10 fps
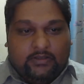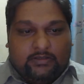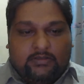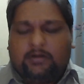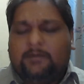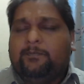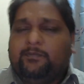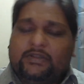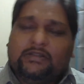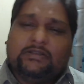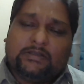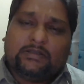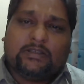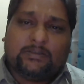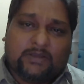So this
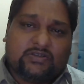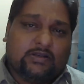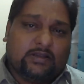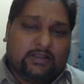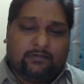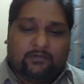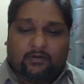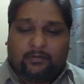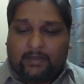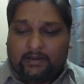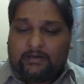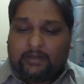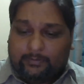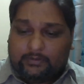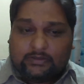is a special day for married
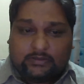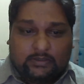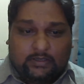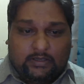couples,